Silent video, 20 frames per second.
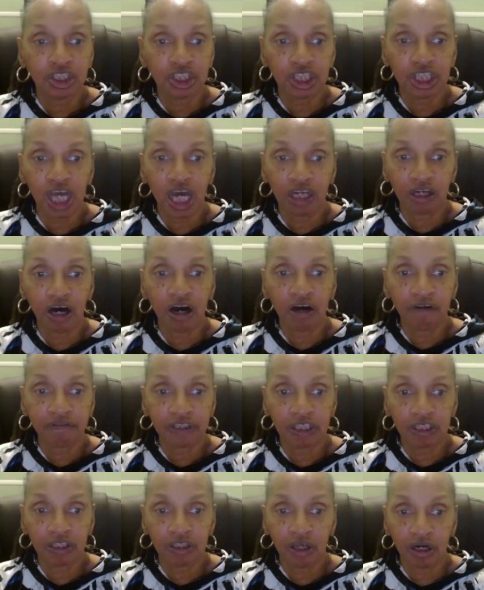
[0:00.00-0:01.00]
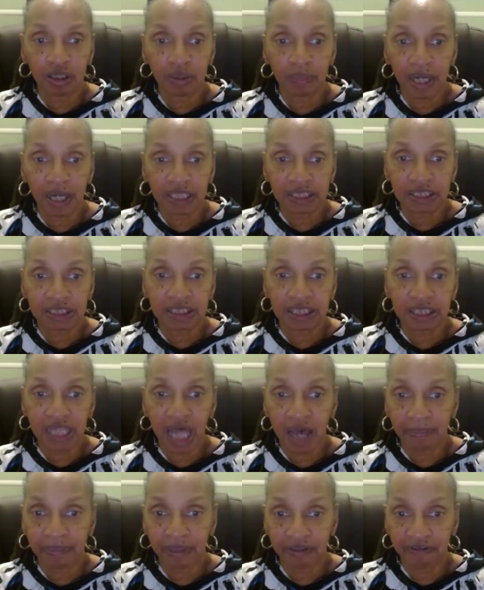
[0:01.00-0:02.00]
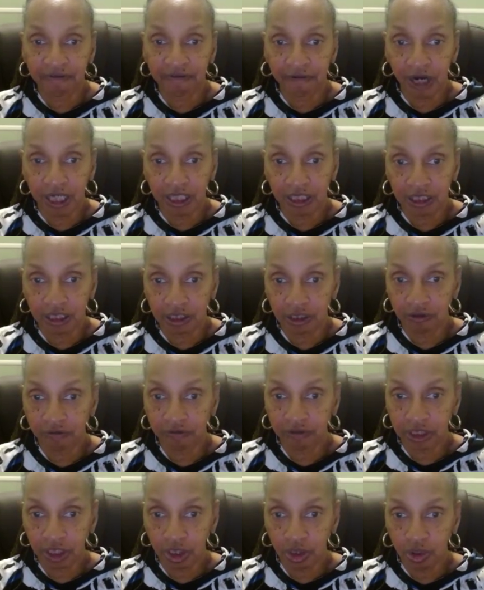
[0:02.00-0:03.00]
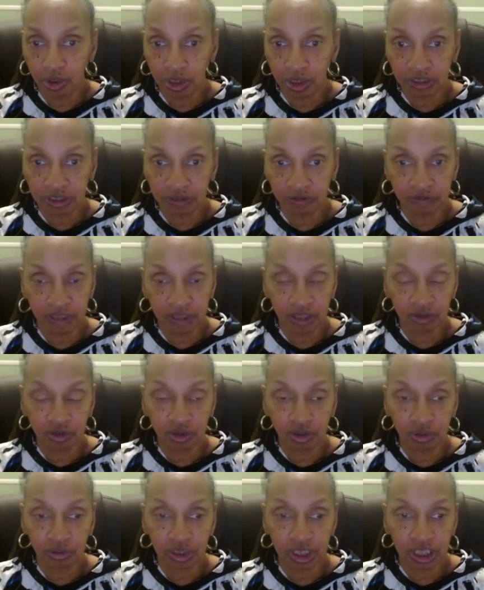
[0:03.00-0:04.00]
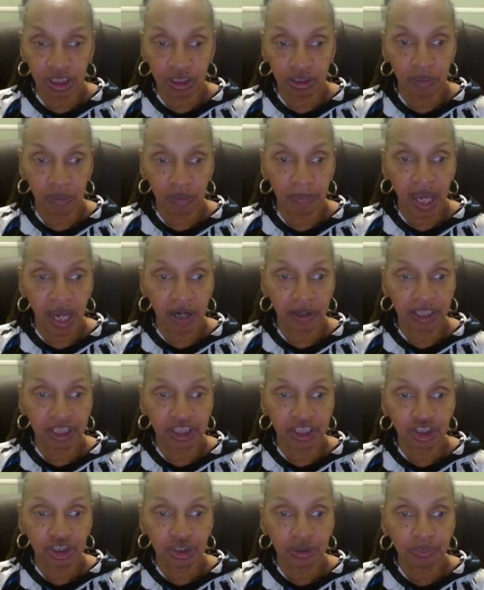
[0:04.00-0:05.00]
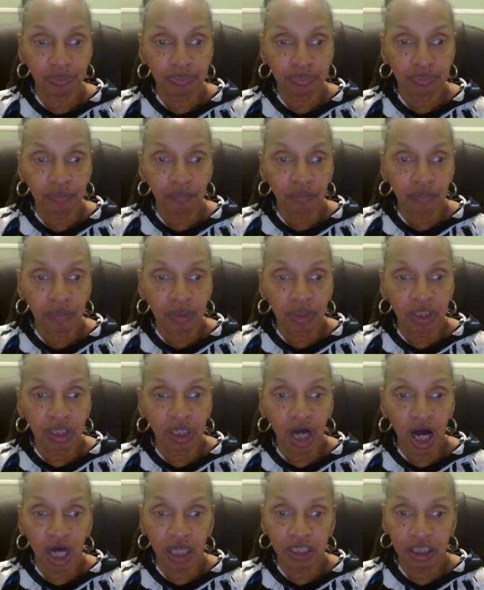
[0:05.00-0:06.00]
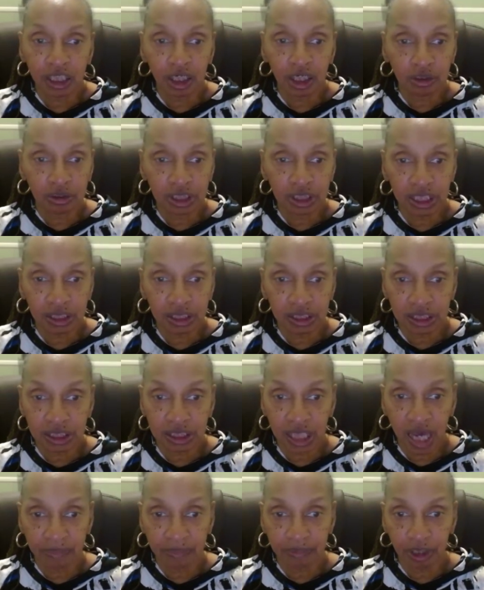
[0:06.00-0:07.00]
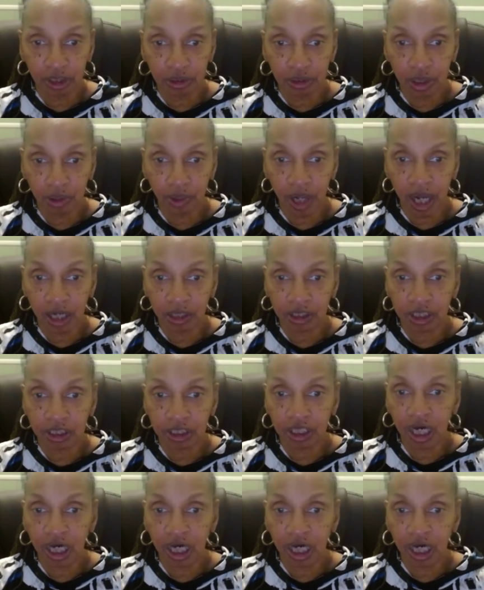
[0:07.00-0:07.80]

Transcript: She had often thought about slapping Franklin over the course of their 30-year marriage. God knows he'd slapped her around